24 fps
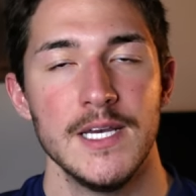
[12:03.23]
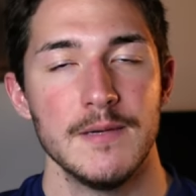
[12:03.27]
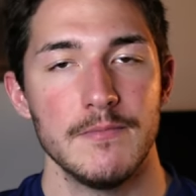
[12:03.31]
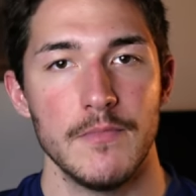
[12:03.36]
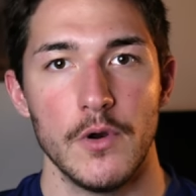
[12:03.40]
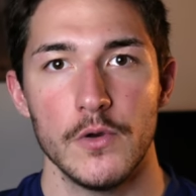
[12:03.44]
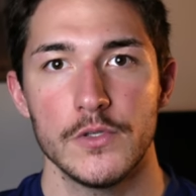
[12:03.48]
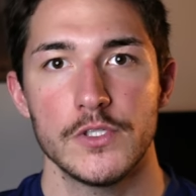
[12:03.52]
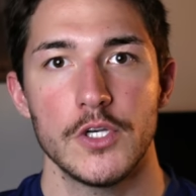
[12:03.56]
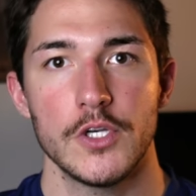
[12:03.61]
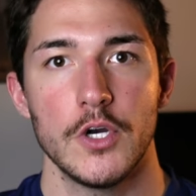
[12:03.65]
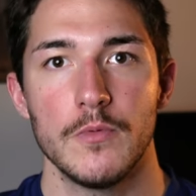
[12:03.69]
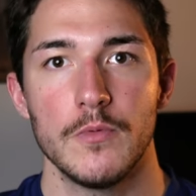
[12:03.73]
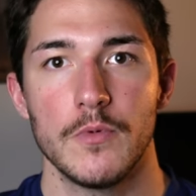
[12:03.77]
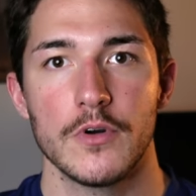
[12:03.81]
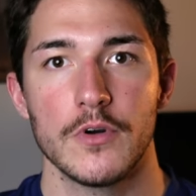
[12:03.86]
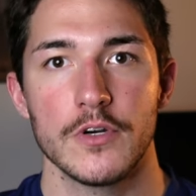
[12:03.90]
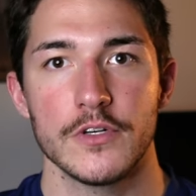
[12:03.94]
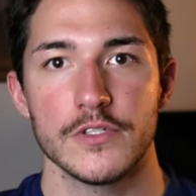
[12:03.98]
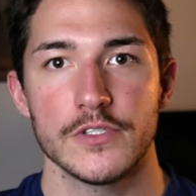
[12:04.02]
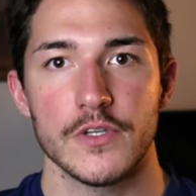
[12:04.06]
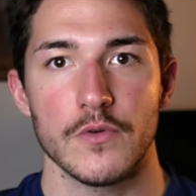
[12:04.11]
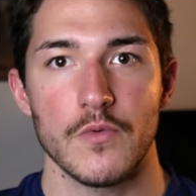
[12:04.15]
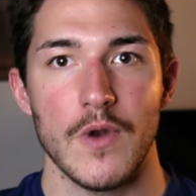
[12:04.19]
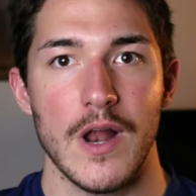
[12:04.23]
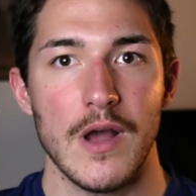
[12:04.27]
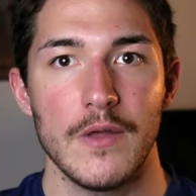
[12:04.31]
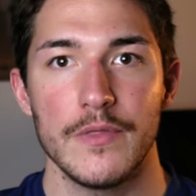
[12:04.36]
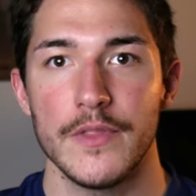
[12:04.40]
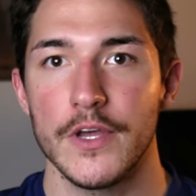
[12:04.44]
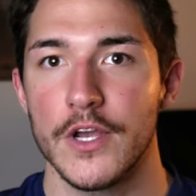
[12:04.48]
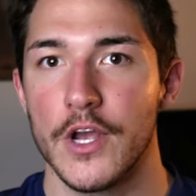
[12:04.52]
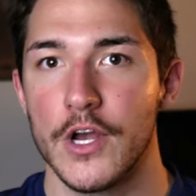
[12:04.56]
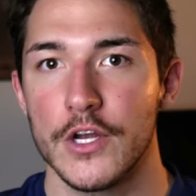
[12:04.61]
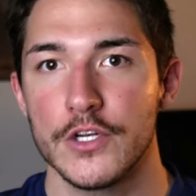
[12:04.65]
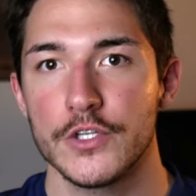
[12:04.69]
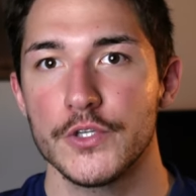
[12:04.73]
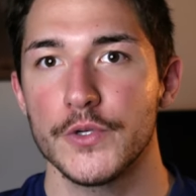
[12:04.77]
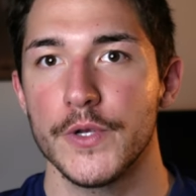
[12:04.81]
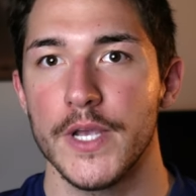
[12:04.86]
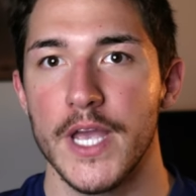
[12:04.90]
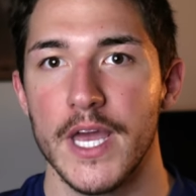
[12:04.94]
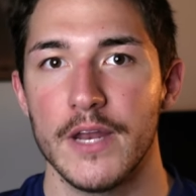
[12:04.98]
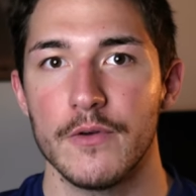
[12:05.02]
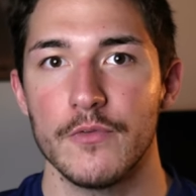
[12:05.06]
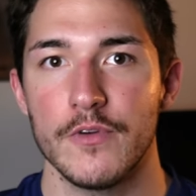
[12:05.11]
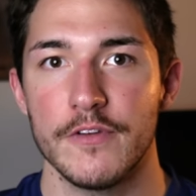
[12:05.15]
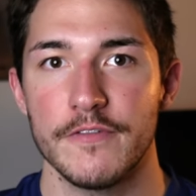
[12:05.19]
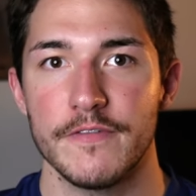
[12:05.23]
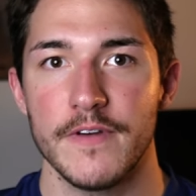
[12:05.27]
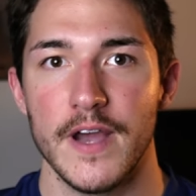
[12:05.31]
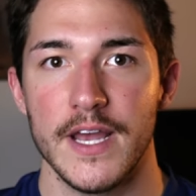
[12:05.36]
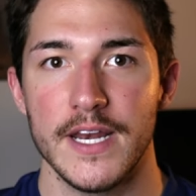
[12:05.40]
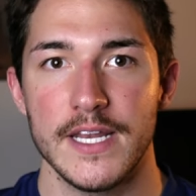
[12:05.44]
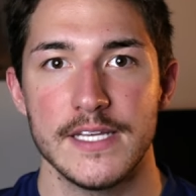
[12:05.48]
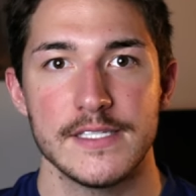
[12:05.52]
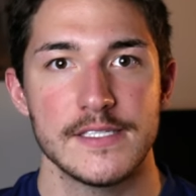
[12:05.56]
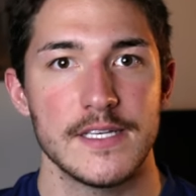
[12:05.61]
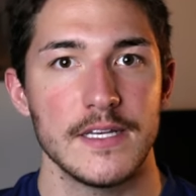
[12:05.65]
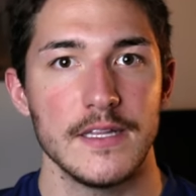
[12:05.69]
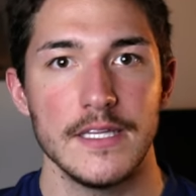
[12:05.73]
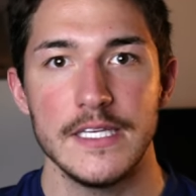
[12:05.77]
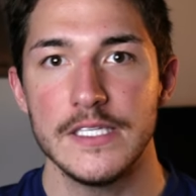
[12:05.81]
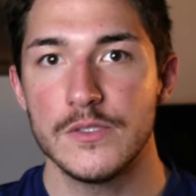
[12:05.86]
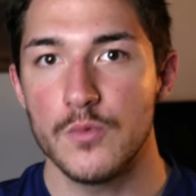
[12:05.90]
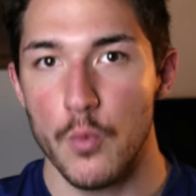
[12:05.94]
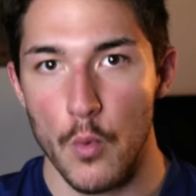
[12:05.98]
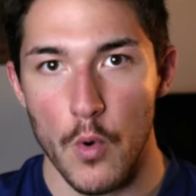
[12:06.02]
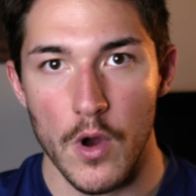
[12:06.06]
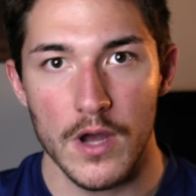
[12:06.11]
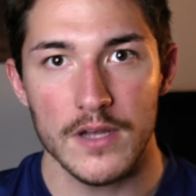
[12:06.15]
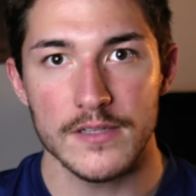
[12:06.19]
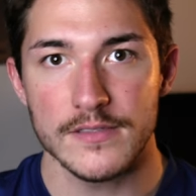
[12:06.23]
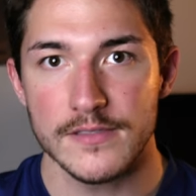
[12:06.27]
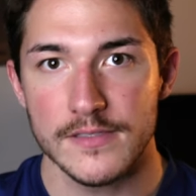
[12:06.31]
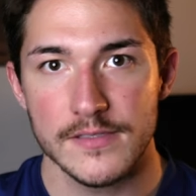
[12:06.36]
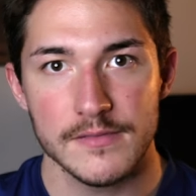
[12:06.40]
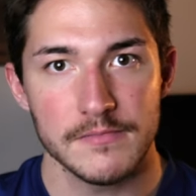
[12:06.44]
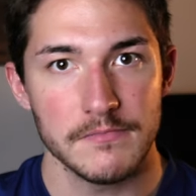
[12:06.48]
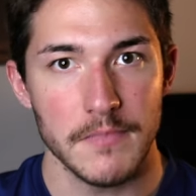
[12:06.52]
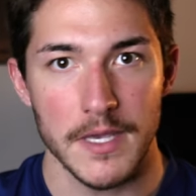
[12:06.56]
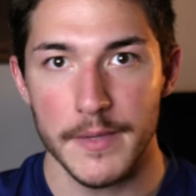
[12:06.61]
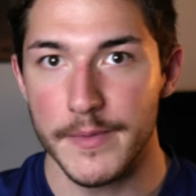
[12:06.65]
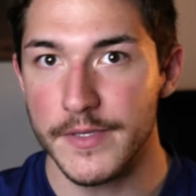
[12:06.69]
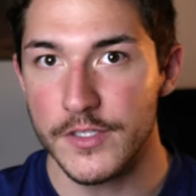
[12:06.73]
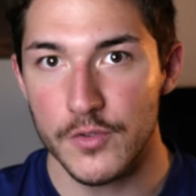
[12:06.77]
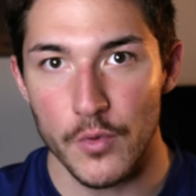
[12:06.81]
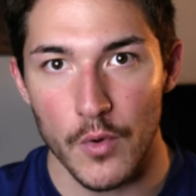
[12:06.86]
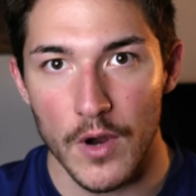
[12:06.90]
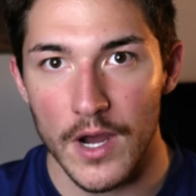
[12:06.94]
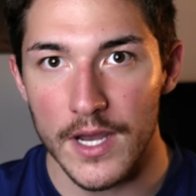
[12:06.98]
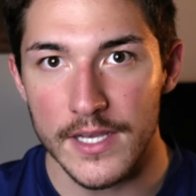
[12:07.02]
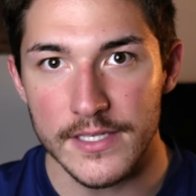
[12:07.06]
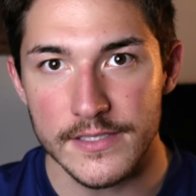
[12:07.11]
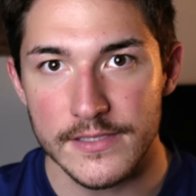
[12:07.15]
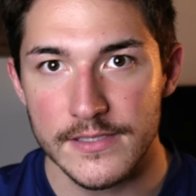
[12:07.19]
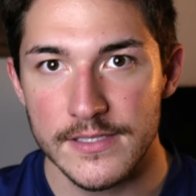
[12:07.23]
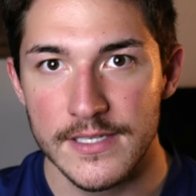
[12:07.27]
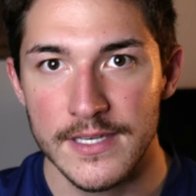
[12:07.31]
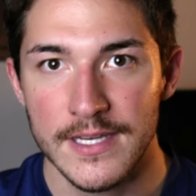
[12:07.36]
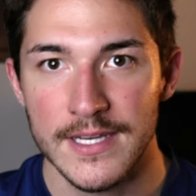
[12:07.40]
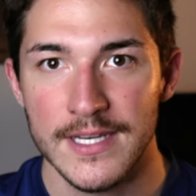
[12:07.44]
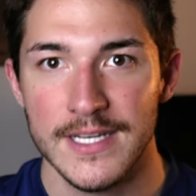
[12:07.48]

most homeowners around the country had refinanced at least once, maybe twice.